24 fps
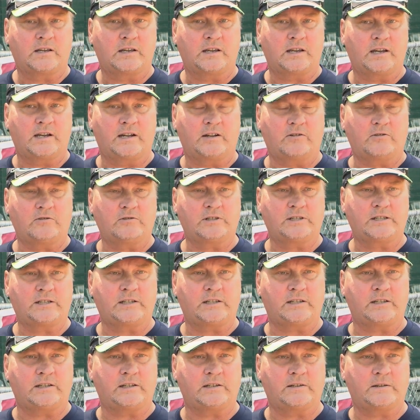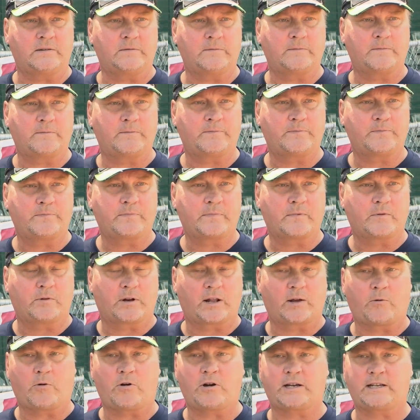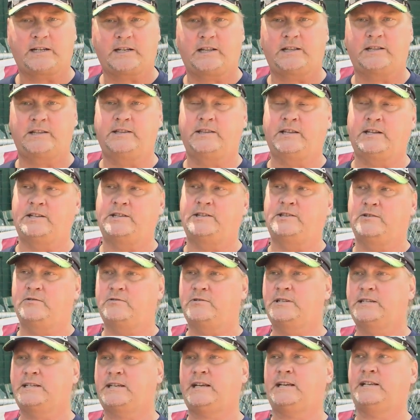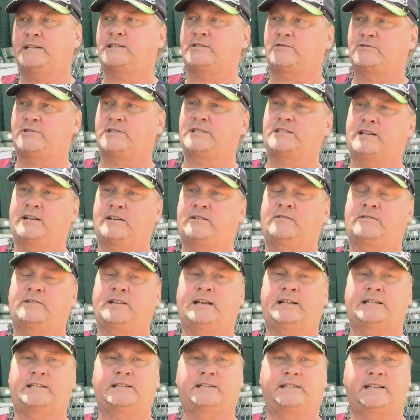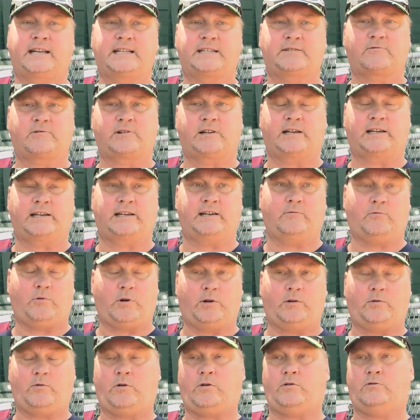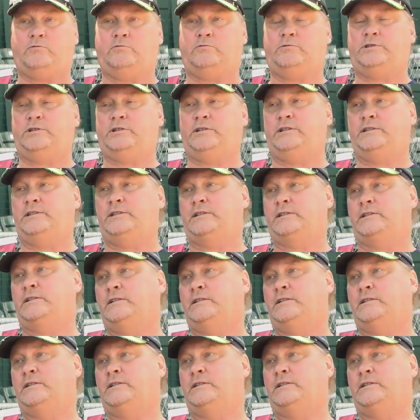it only when I walk into the Duke Cancer Center, that, that's when I get, whoa, whoa Jesus,